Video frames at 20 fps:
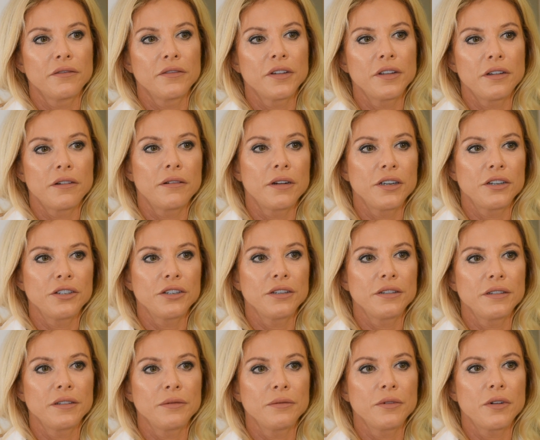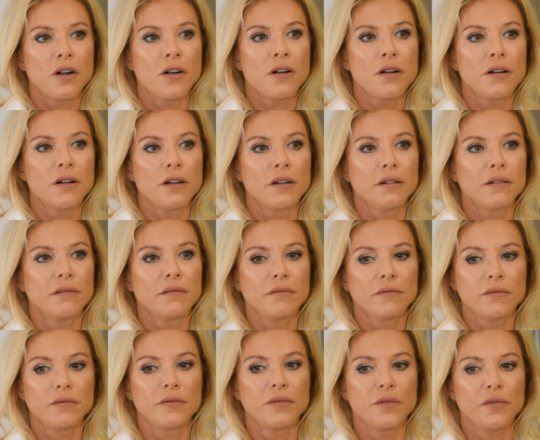federations who are
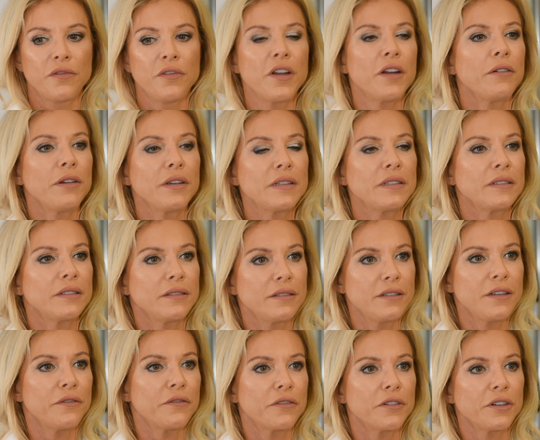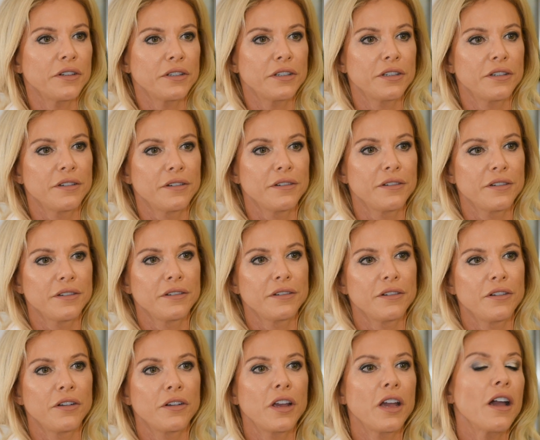very different.
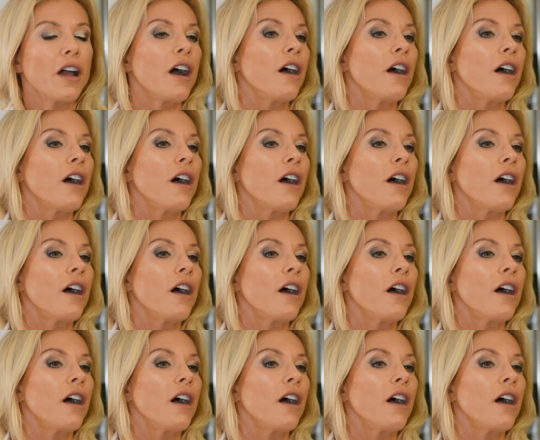Okay.